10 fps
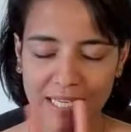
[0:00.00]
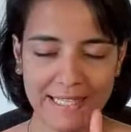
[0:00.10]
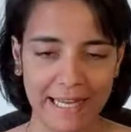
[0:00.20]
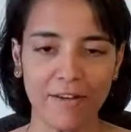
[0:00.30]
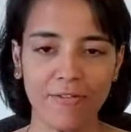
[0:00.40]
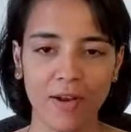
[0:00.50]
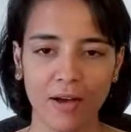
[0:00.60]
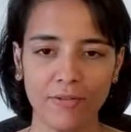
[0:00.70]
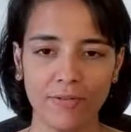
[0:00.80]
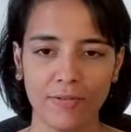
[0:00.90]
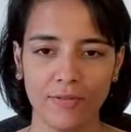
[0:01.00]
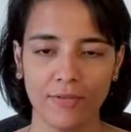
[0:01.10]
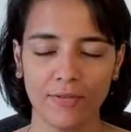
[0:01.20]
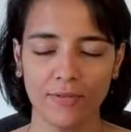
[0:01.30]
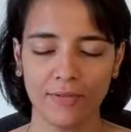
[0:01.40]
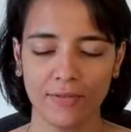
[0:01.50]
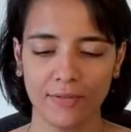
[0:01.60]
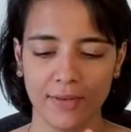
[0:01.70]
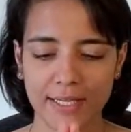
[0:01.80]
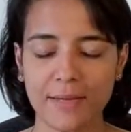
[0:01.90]
Self-love
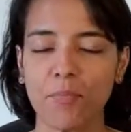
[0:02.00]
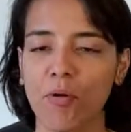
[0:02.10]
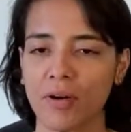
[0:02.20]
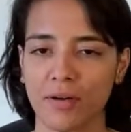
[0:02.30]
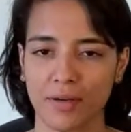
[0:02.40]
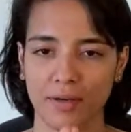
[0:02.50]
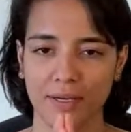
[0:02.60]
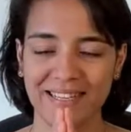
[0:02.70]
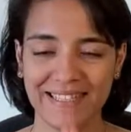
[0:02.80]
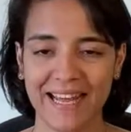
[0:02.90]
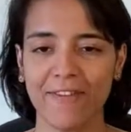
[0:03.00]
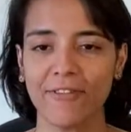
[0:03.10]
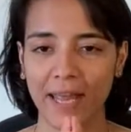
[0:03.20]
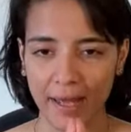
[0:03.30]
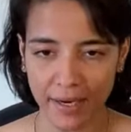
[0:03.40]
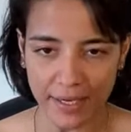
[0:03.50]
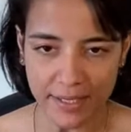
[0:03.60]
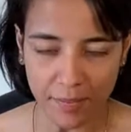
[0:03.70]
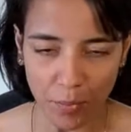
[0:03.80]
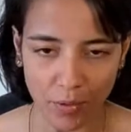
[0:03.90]
is important. Self-care
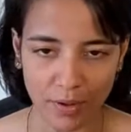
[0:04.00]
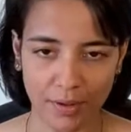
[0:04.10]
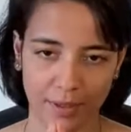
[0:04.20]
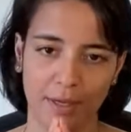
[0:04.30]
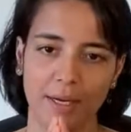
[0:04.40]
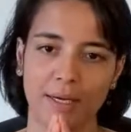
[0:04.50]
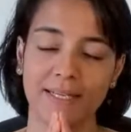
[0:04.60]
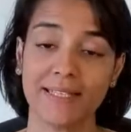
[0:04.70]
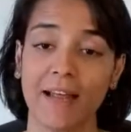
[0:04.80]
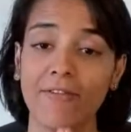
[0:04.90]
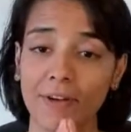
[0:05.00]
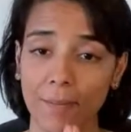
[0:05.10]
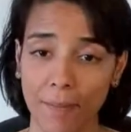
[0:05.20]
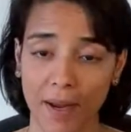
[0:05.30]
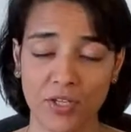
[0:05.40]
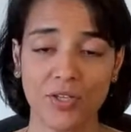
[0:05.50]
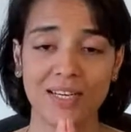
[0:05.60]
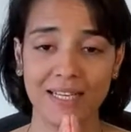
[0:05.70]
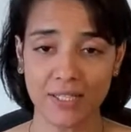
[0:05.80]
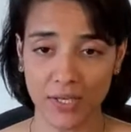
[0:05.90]
is important.
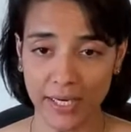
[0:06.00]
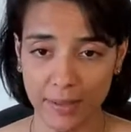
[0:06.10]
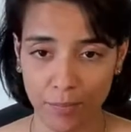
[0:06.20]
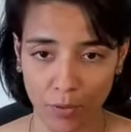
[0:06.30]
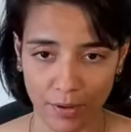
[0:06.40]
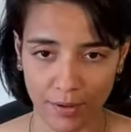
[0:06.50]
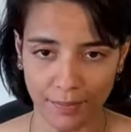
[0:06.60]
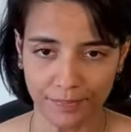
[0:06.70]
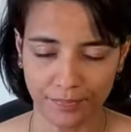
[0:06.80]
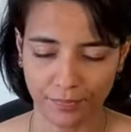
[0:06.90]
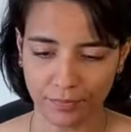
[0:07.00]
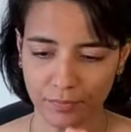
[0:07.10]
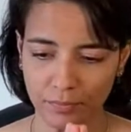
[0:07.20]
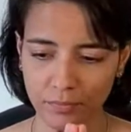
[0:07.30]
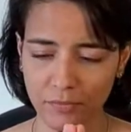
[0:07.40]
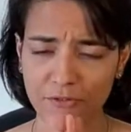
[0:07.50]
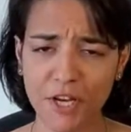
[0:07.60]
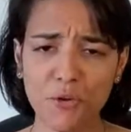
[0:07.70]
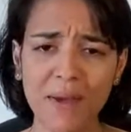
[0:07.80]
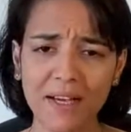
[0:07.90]
Self-compassion is really important.
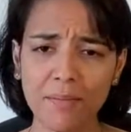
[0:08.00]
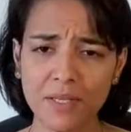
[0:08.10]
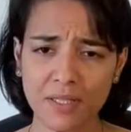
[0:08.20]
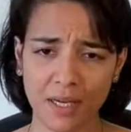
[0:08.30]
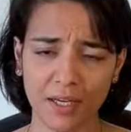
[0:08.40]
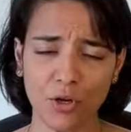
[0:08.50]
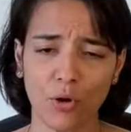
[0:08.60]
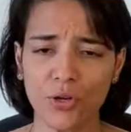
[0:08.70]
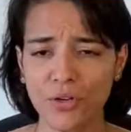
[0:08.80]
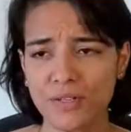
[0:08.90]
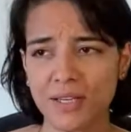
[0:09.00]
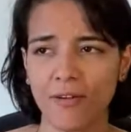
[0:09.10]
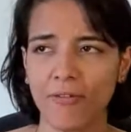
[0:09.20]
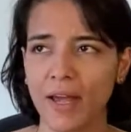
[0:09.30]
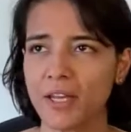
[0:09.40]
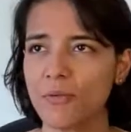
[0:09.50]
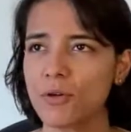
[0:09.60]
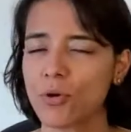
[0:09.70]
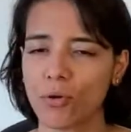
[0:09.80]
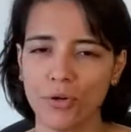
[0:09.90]
When you make a mistake, talk to yourself like you
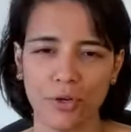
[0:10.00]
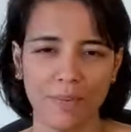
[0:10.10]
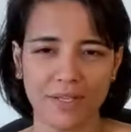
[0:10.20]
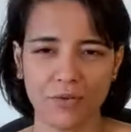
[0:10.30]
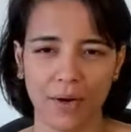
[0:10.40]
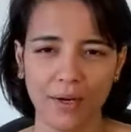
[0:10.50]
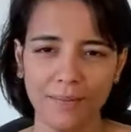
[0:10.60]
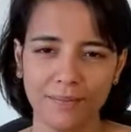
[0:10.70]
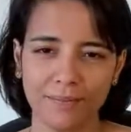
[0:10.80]
would talk to your best friend.